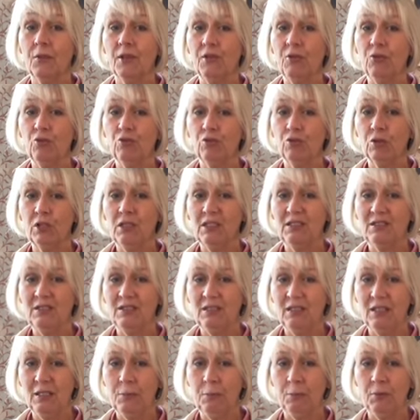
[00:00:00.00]
then try
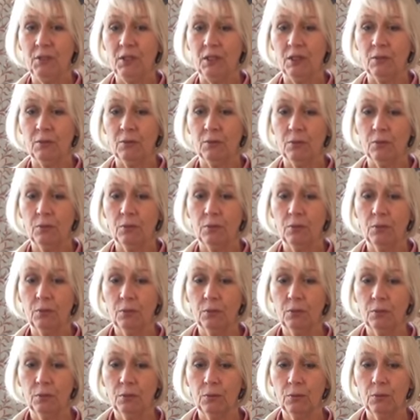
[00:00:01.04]
and deepen it,
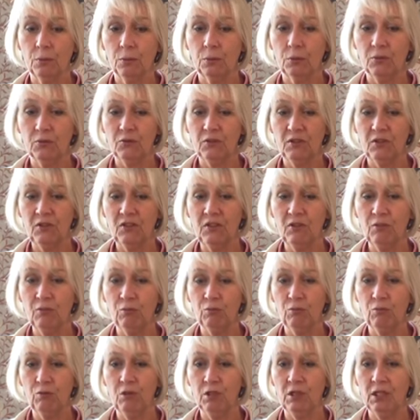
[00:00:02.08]
because this
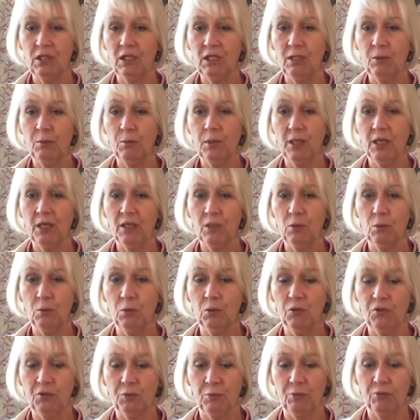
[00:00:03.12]
is really where you
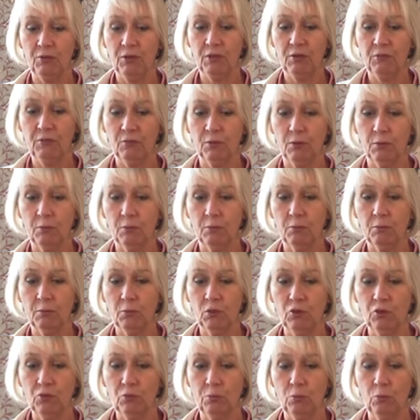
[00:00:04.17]
want to breathe from.
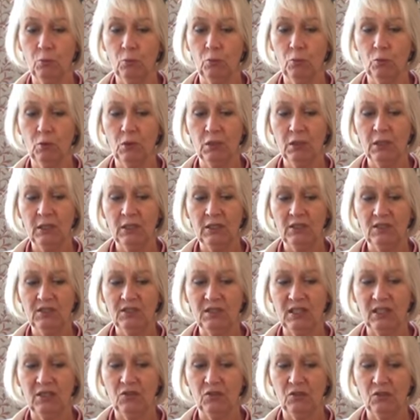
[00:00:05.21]
Much more
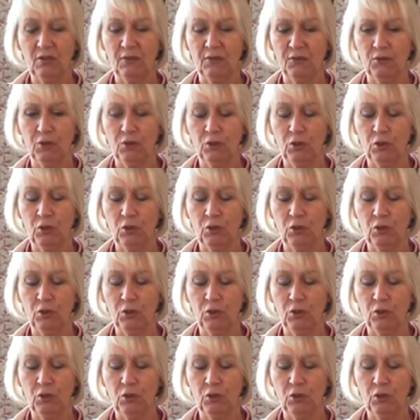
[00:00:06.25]
sense of